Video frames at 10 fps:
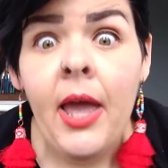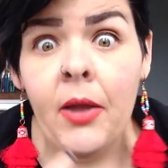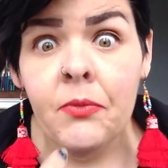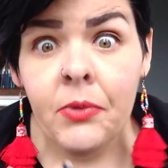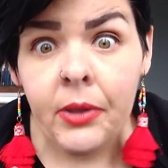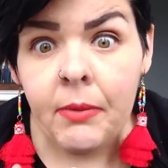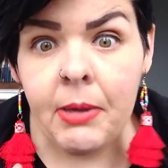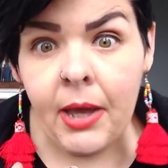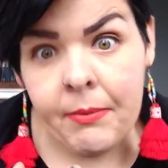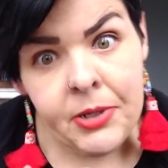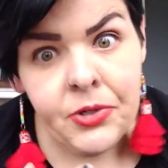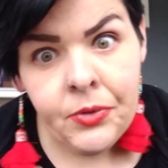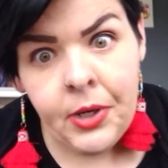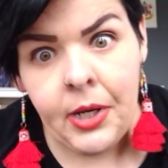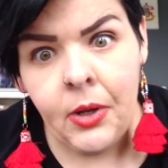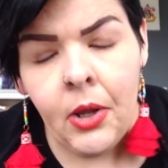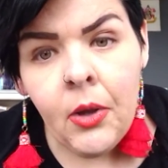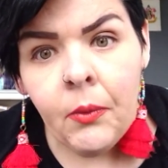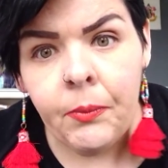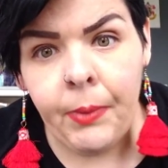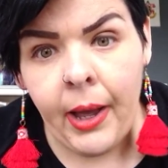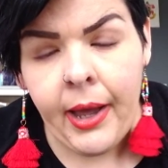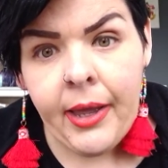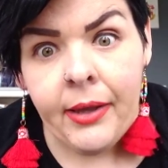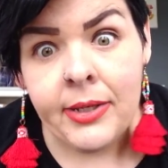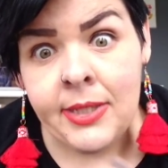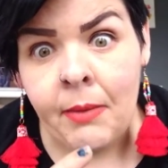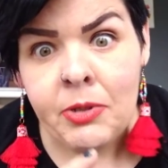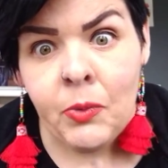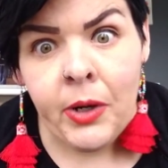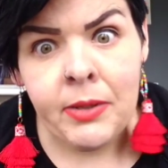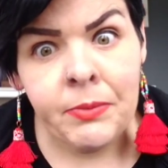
and really become intrigued by Kusama's work,